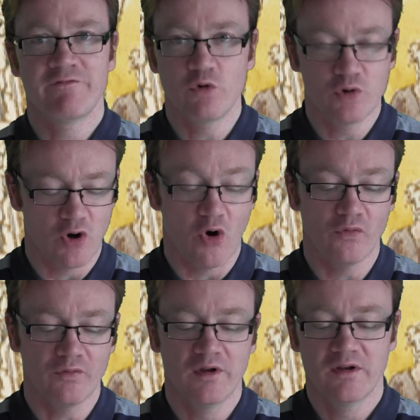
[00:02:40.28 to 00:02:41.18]
they've all
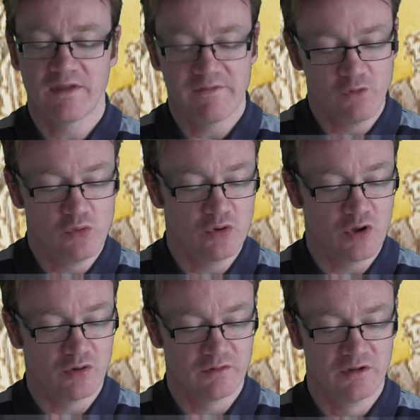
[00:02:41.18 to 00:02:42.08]
gone. They've all
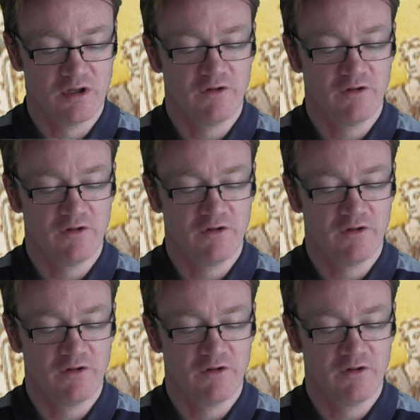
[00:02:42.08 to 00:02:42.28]
gone.